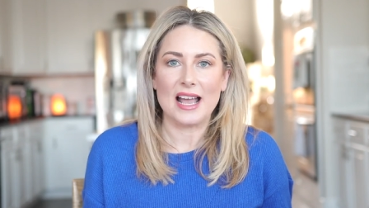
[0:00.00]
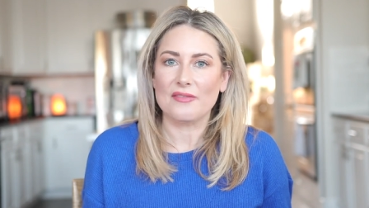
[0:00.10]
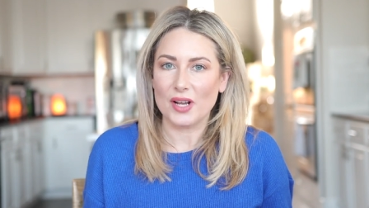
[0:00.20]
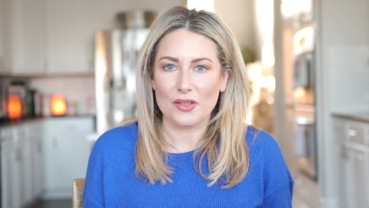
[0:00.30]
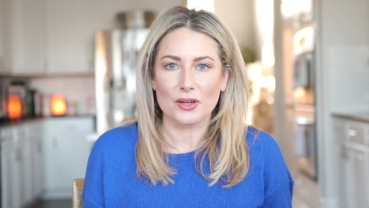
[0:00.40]

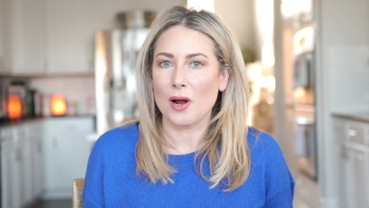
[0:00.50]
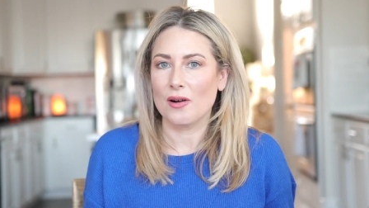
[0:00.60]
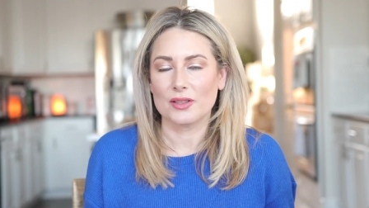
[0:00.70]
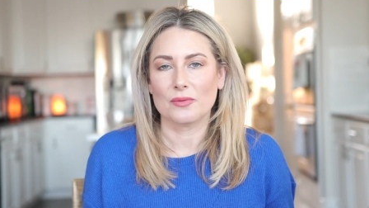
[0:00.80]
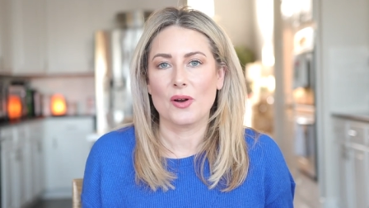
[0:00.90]
every other car
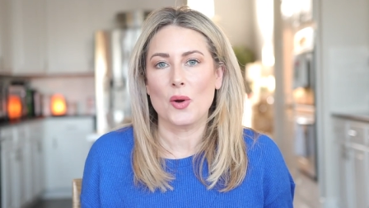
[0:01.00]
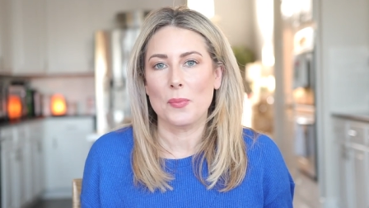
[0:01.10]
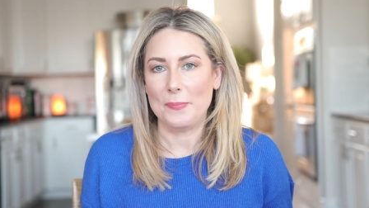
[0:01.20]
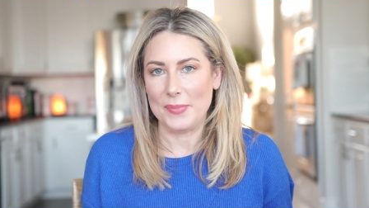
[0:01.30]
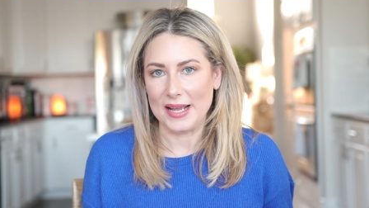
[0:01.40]
on the
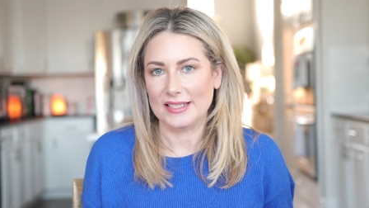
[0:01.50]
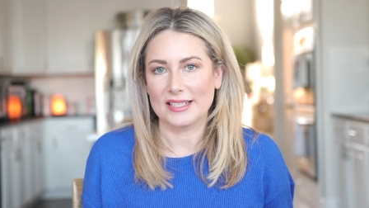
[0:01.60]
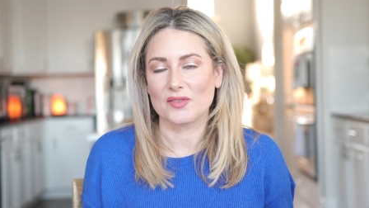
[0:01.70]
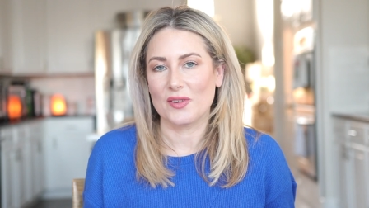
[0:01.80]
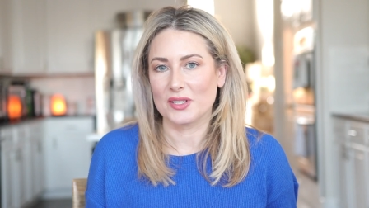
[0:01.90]
road beat,
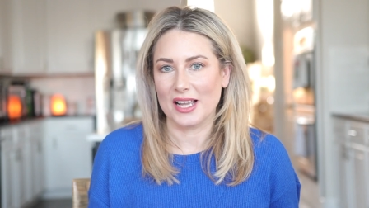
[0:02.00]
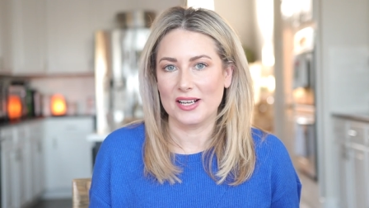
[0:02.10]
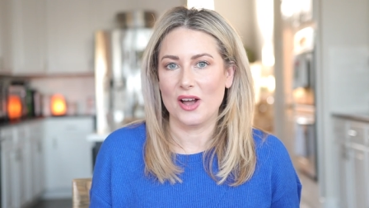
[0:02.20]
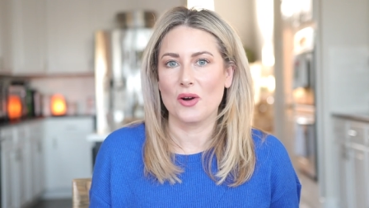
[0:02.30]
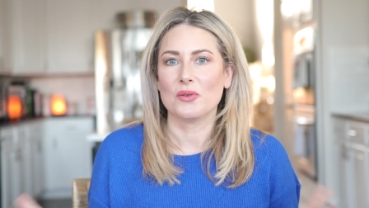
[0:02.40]
as far as I
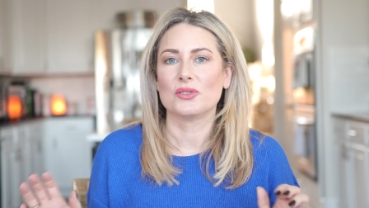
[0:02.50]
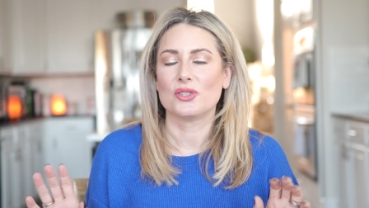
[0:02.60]
know.